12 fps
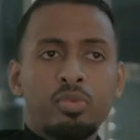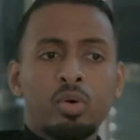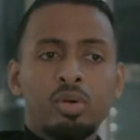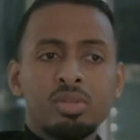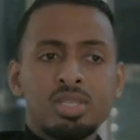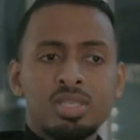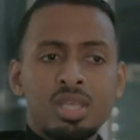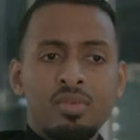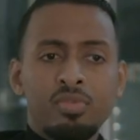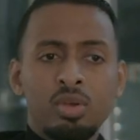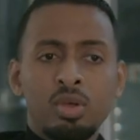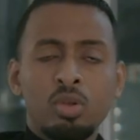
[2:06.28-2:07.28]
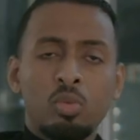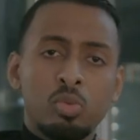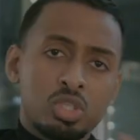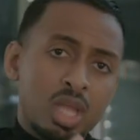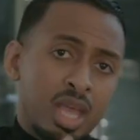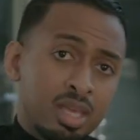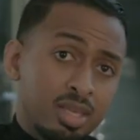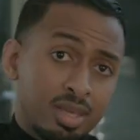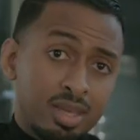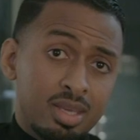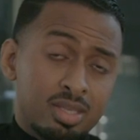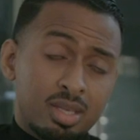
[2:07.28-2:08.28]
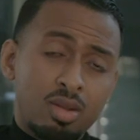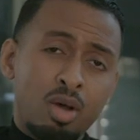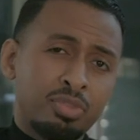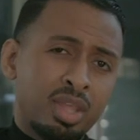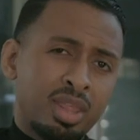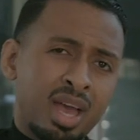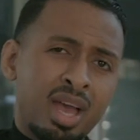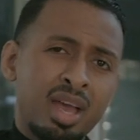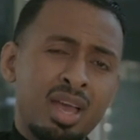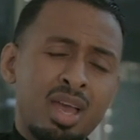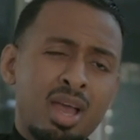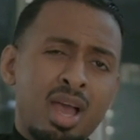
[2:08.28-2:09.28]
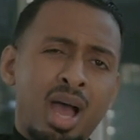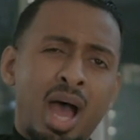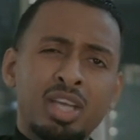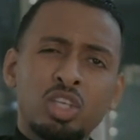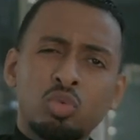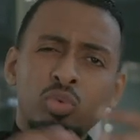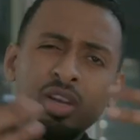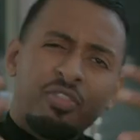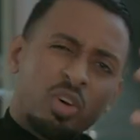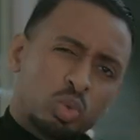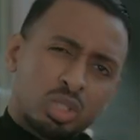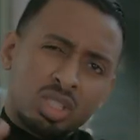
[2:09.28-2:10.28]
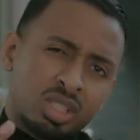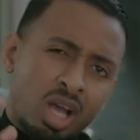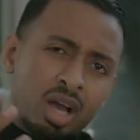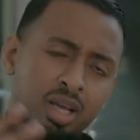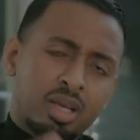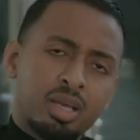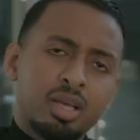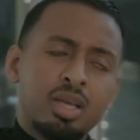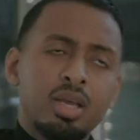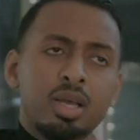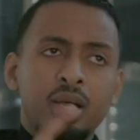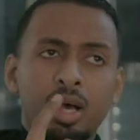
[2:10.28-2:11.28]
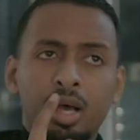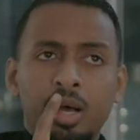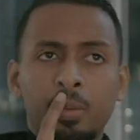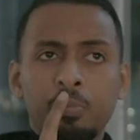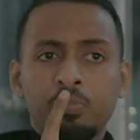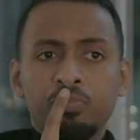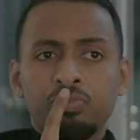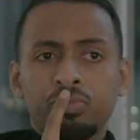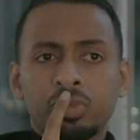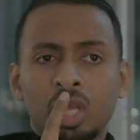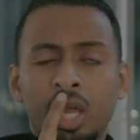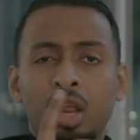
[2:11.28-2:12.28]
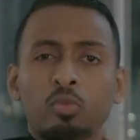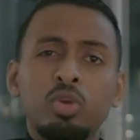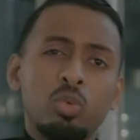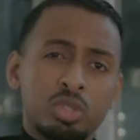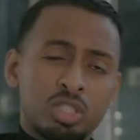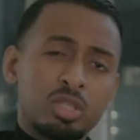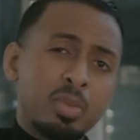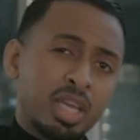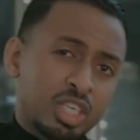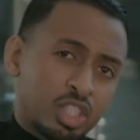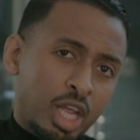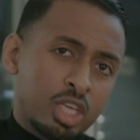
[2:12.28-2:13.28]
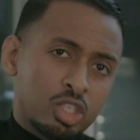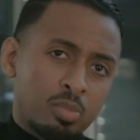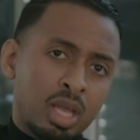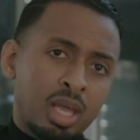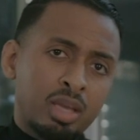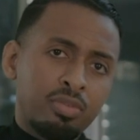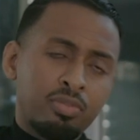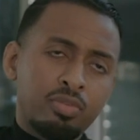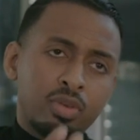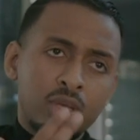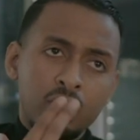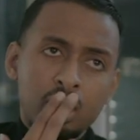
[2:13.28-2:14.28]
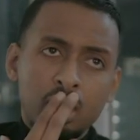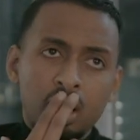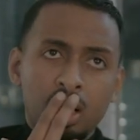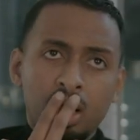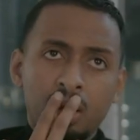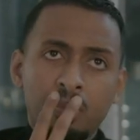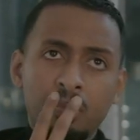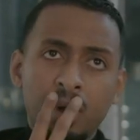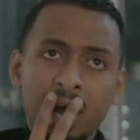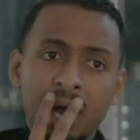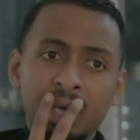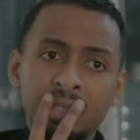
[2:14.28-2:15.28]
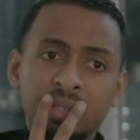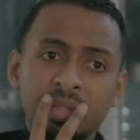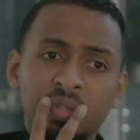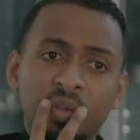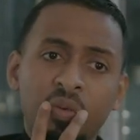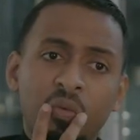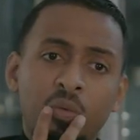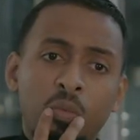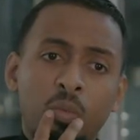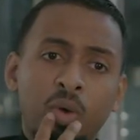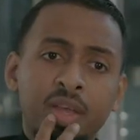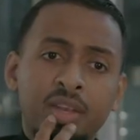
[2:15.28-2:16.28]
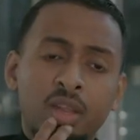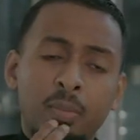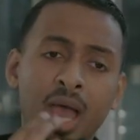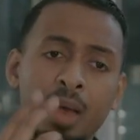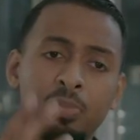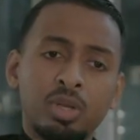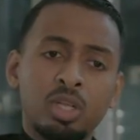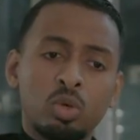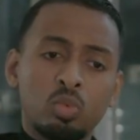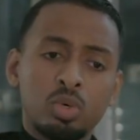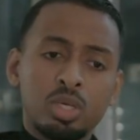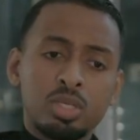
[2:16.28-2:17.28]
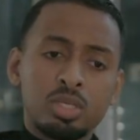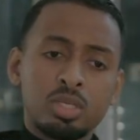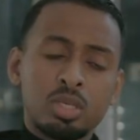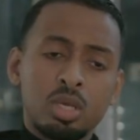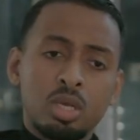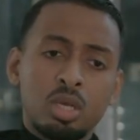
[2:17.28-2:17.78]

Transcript: for around 7, almost 8 years. And after that, I just really felt stuck. And I really wanted to make a change in my life. And what ended up happening was,